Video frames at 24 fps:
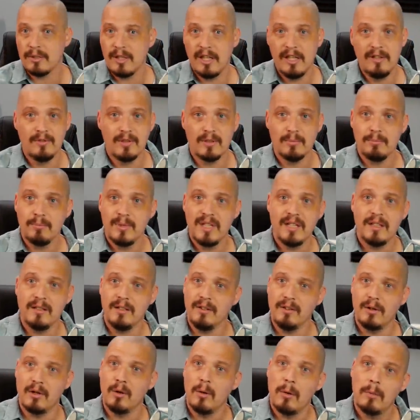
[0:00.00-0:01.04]
even
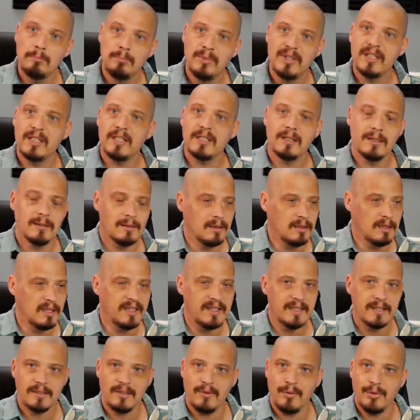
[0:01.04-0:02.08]
me, a big
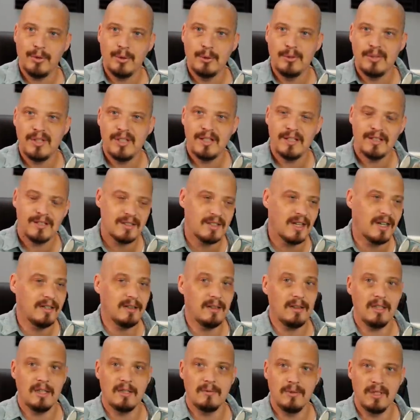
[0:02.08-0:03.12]
Linux enthusiast. I
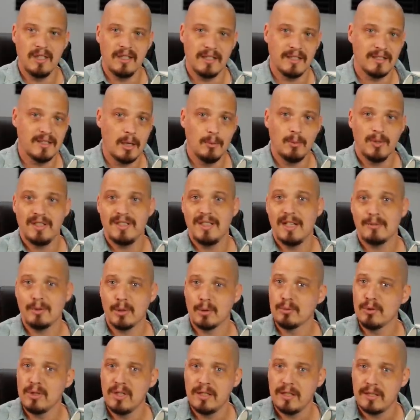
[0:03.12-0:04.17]
love Linux. I would never
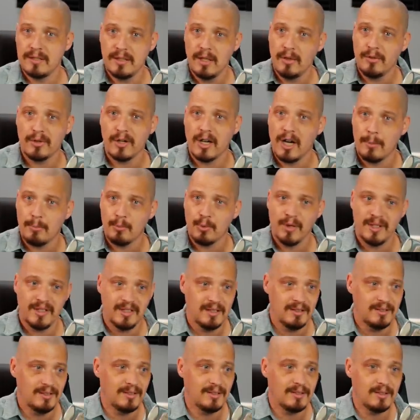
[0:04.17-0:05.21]
run another
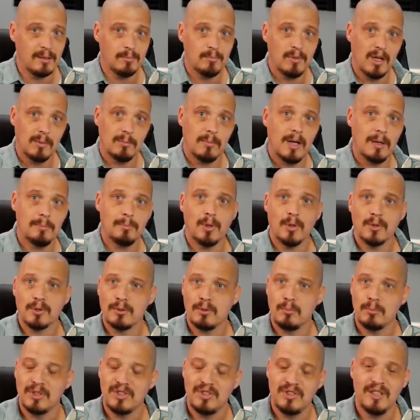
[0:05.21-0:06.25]
operating system on my
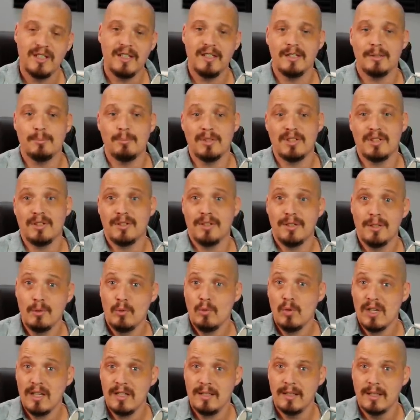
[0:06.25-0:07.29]
personal machines, but you know
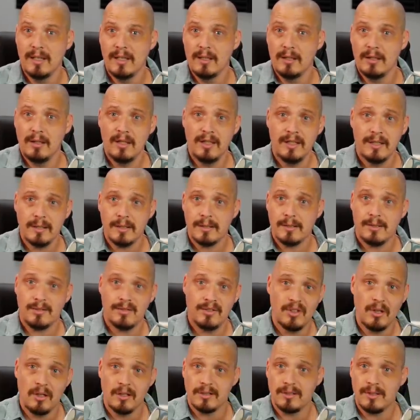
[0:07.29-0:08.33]
what? Linux
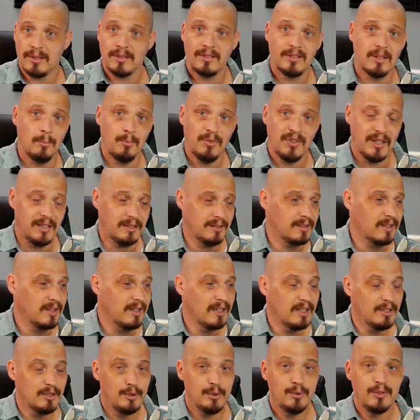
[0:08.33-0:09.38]
sucks at some things.
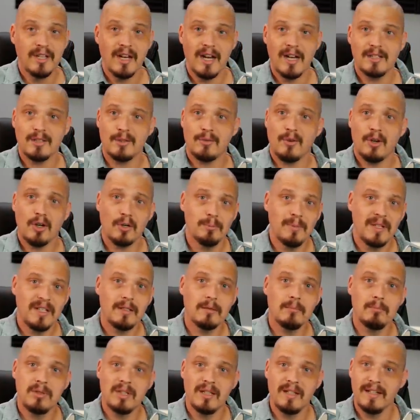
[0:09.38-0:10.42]
You guys have heard me
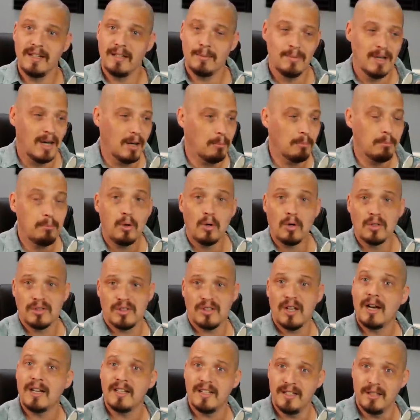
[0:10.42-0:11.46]
complain about
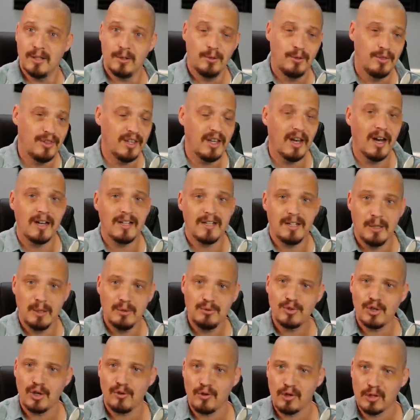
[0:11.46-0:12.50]
PulseAudio, the audio
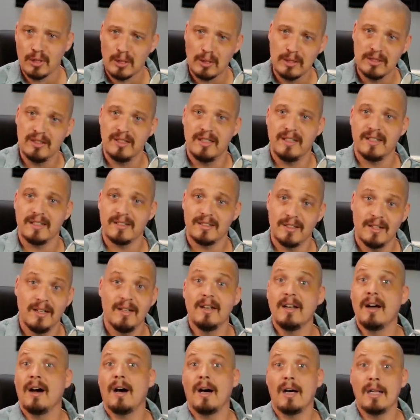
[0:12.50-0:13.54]
server on Linux,
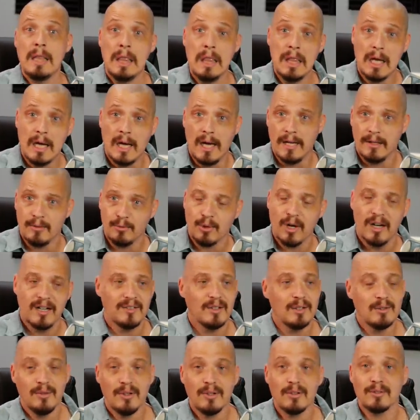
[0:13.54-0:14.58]
a lot,
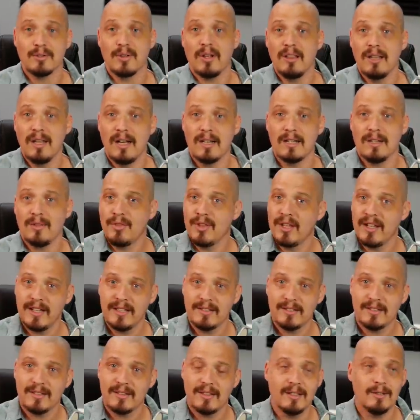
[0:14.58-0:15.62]
right? There's a lot of
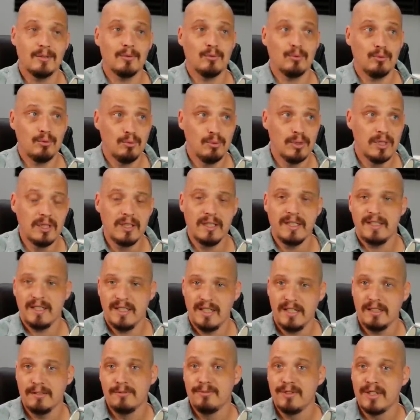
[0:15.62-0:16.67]
things that really
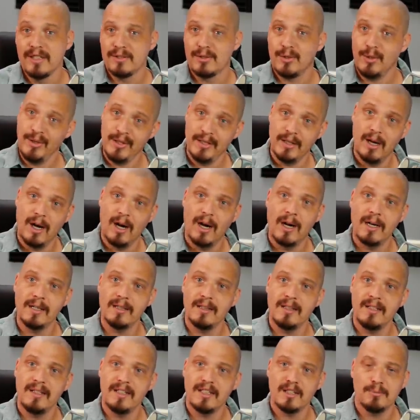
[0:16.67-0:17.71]
need fixing
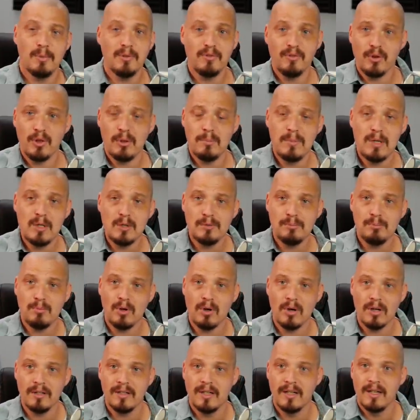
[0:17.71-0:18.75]
on Linux, but for the most
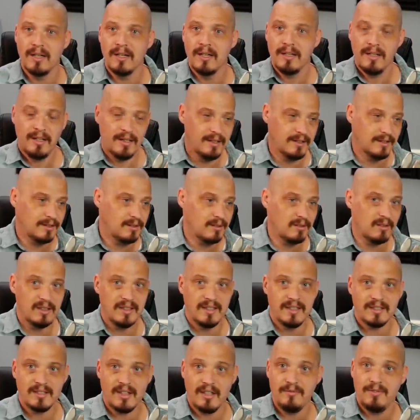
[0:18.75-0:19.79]
part, is
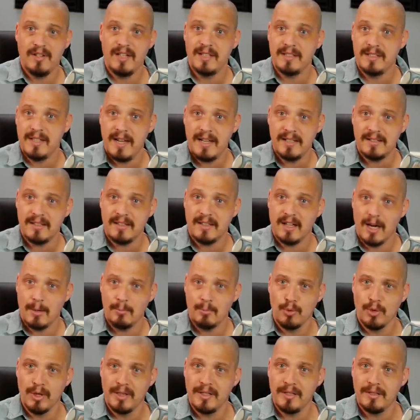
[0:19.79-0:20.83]
Linux a fantastic
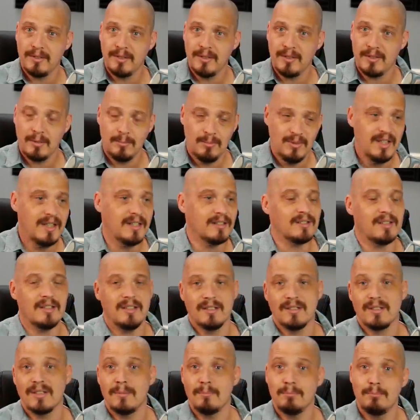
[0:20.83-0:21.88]
operating system? Yes.
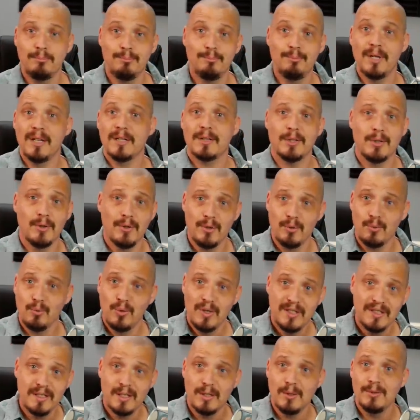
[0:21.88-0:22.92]
Is it better than
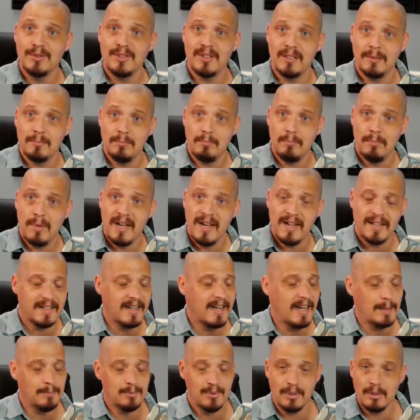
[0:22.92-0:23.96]
Windows and
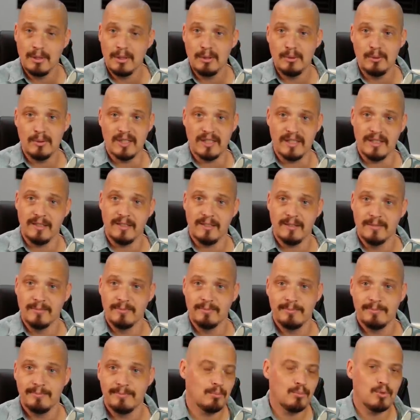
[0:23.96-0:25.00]
Mac? Absolutely.
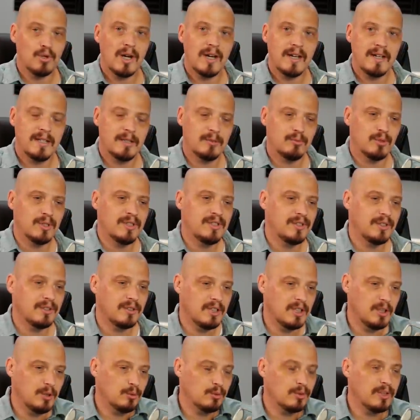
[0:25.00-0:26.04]
And Bryan
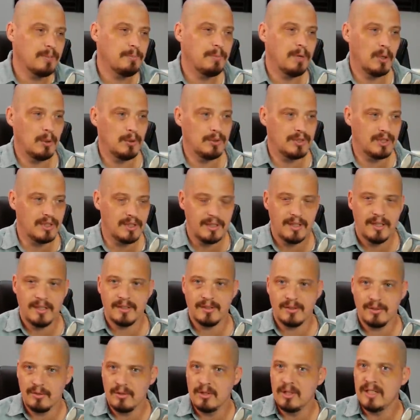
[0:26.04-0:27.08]
recently reposted
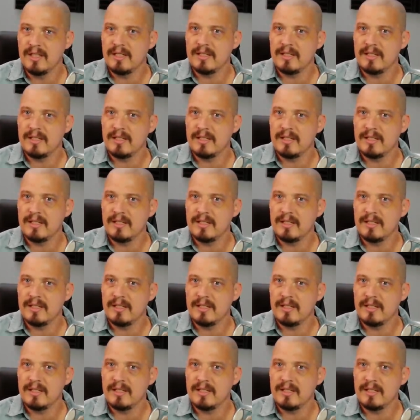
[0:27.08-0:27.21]
his